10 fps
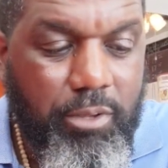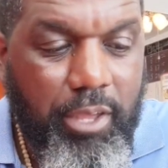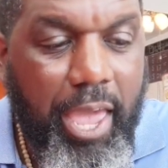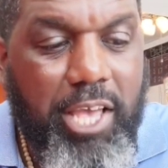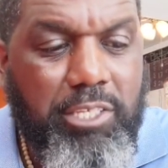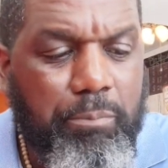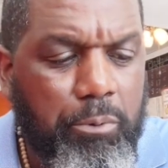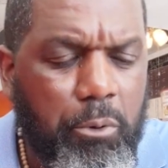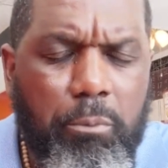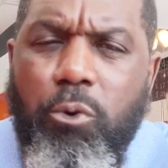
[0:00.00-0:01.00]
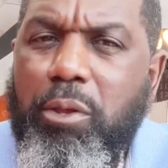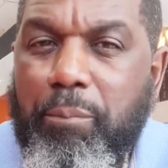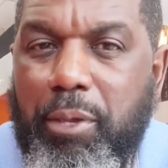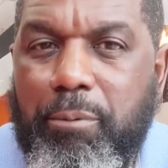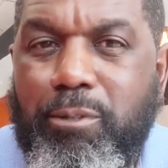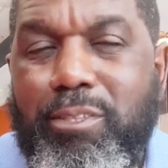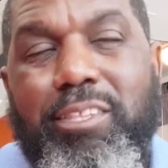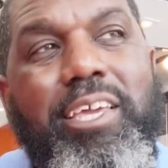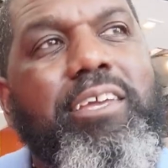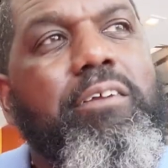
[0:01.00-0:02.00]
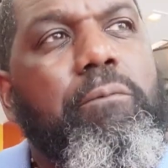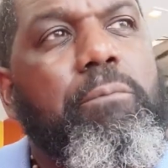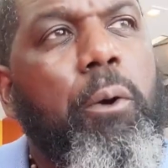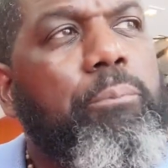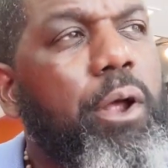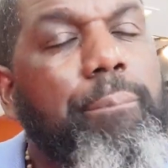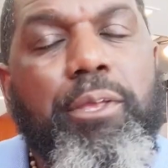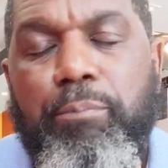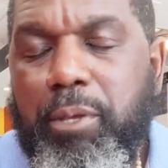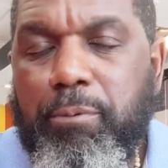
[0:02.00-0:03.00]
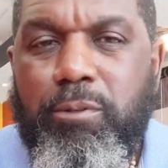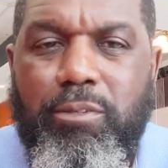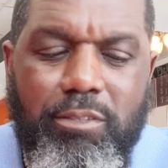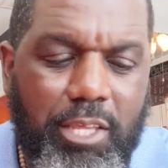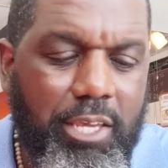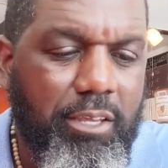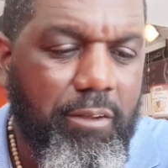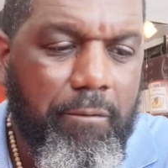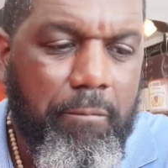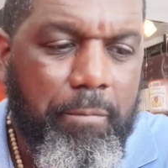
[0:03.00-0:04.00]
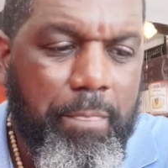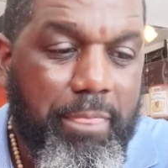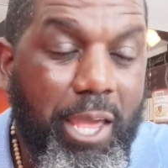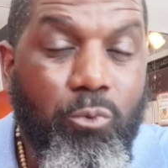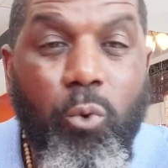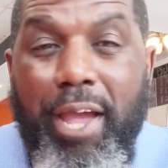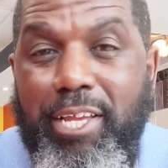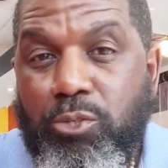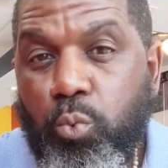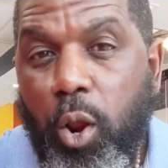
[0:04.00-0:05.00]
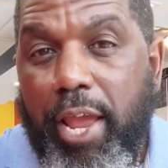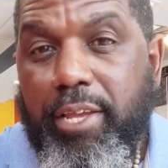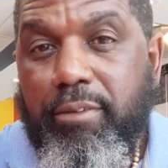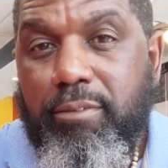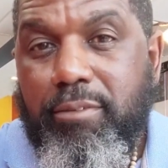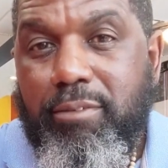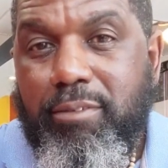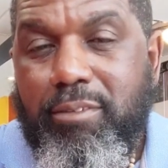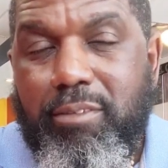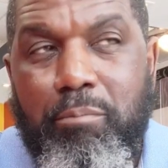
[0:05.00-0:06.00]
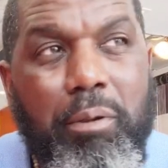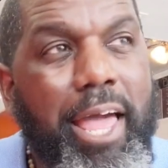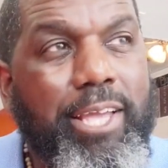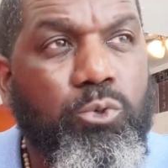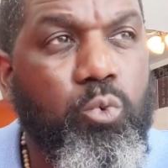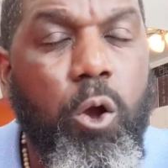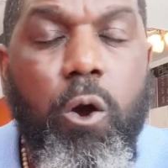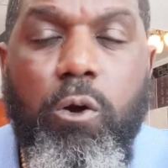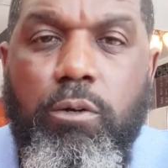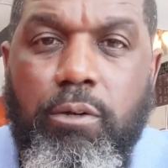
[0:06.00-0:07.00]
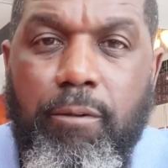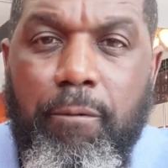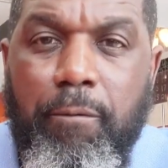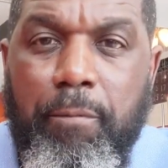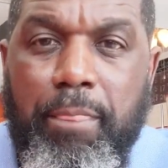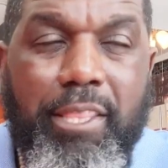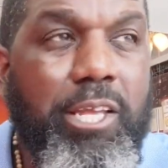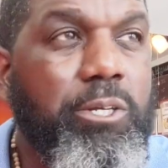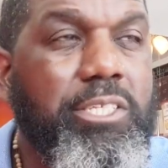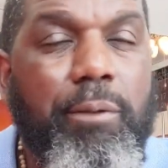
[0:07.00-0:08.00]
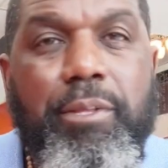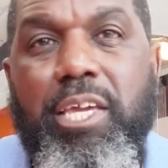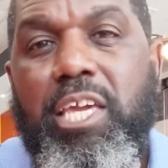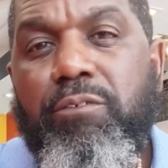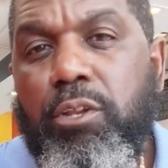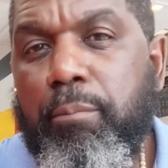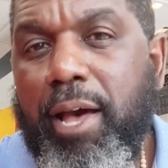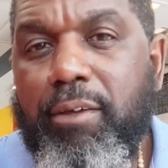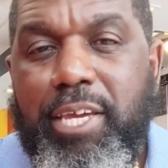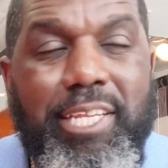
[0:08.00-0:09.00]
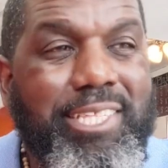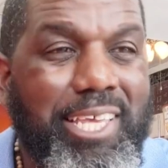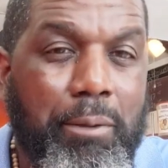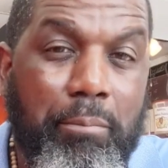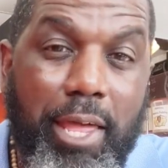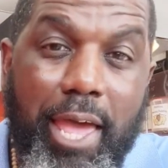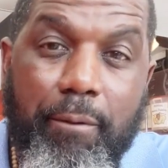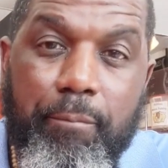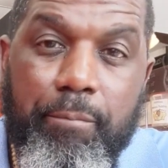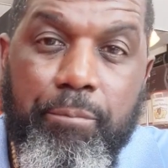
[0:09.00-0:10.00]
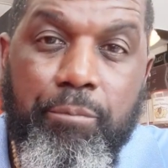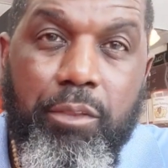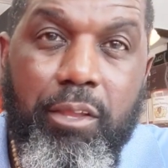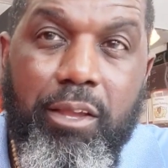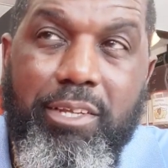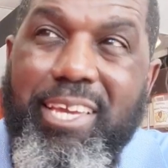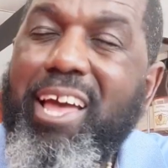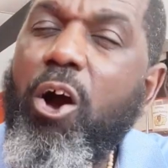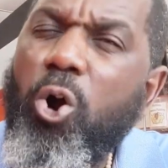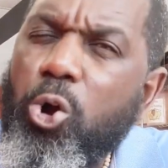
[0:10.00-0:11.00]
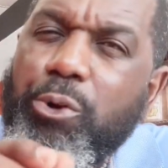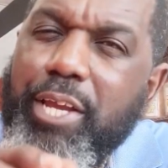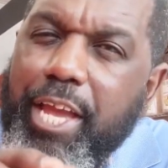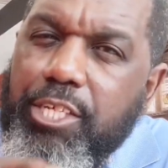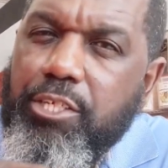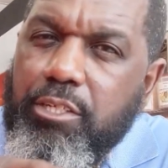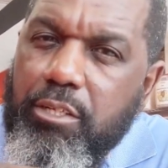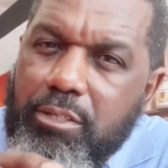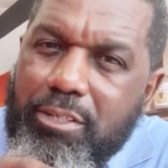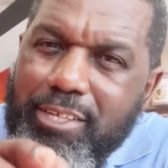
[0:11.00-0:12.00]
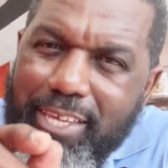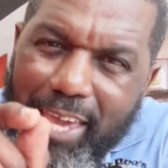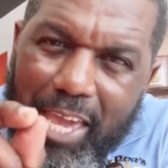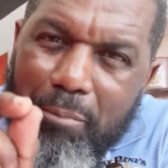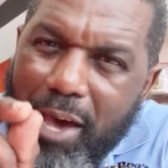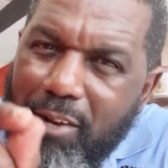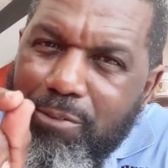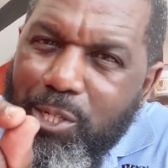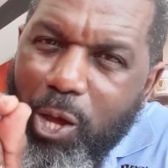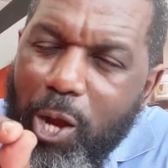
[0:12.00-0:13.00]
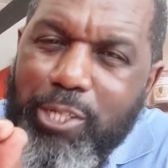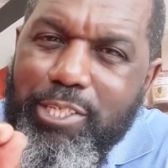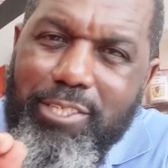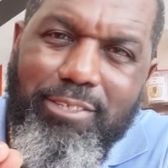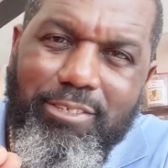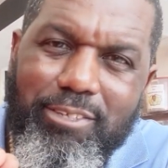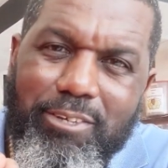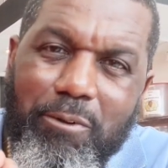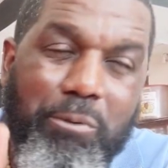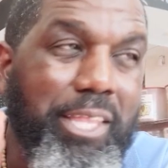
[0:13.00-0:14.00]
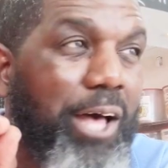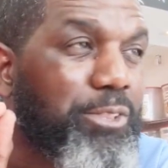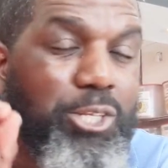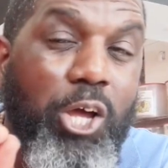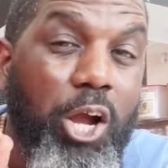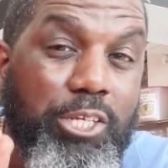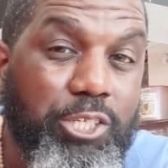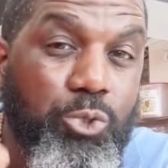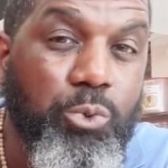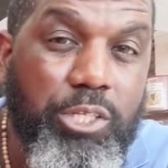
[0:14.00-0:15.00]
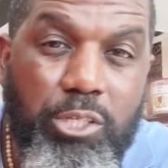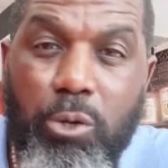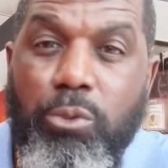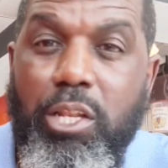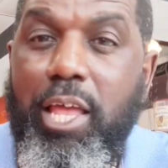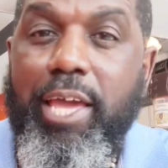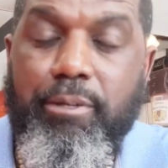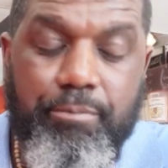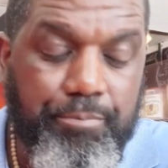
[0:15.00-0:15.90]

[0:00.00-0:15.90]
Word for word: has promoted people to think or prompted people to think that white is right and black is wrong, that there is something evil about anything black. Yet all creation came out of the darkness. Without the darkness, you wouldn't know the light.